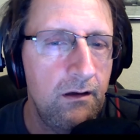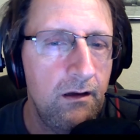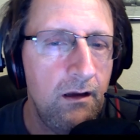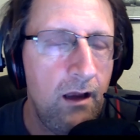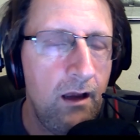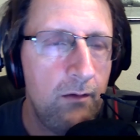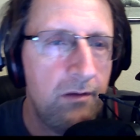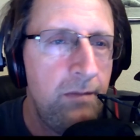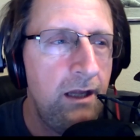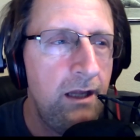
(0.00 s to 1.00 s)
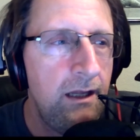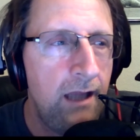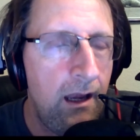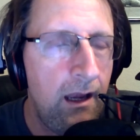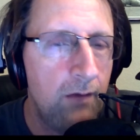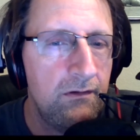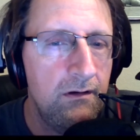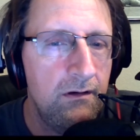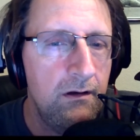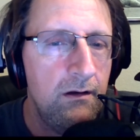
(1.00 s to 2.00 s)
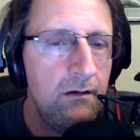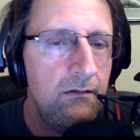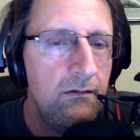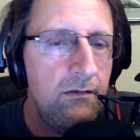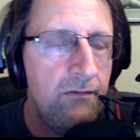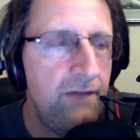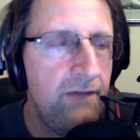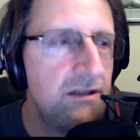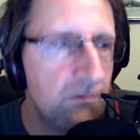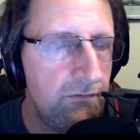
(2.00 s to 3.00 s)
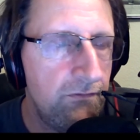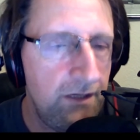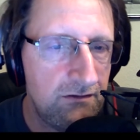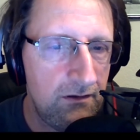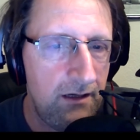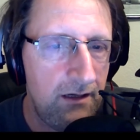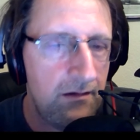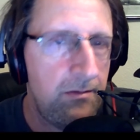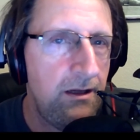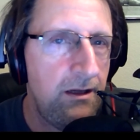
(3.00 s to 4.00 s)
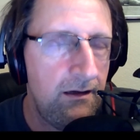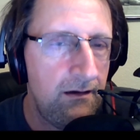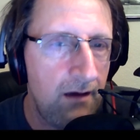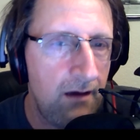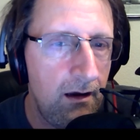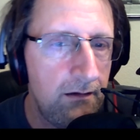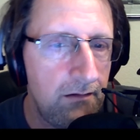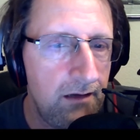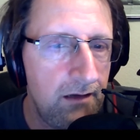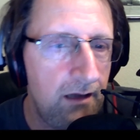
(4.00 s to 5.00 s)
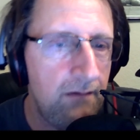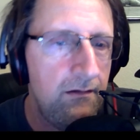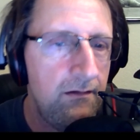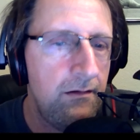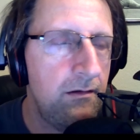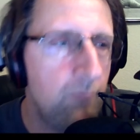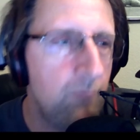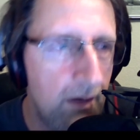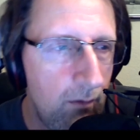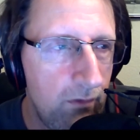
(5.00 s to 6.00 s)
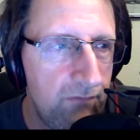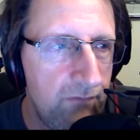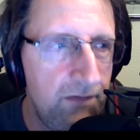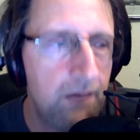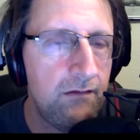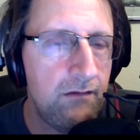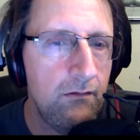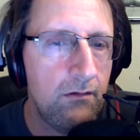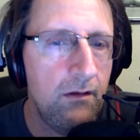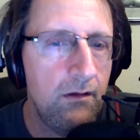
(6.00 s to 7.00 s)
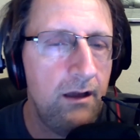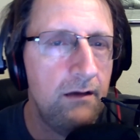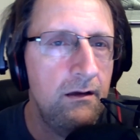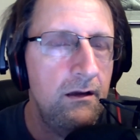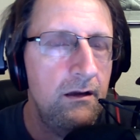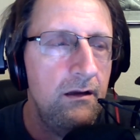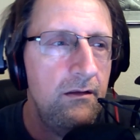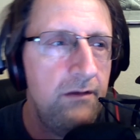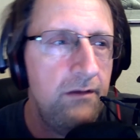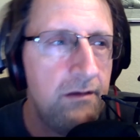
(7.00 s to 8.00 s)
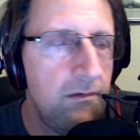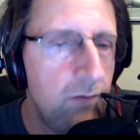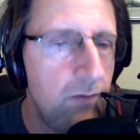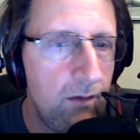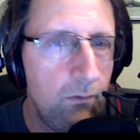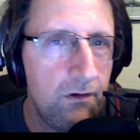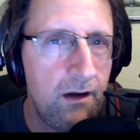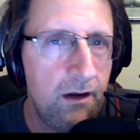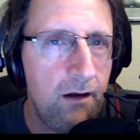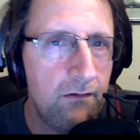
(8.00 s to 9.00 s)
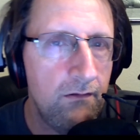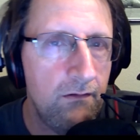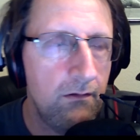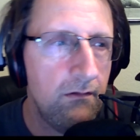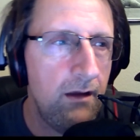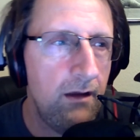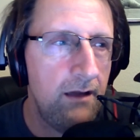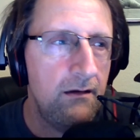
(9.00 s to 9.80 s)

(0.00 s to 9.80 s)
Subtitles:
I was picking out the facial feature and speaking to God and saying, this is what I want her face to look like. This is what I want her hair to look like.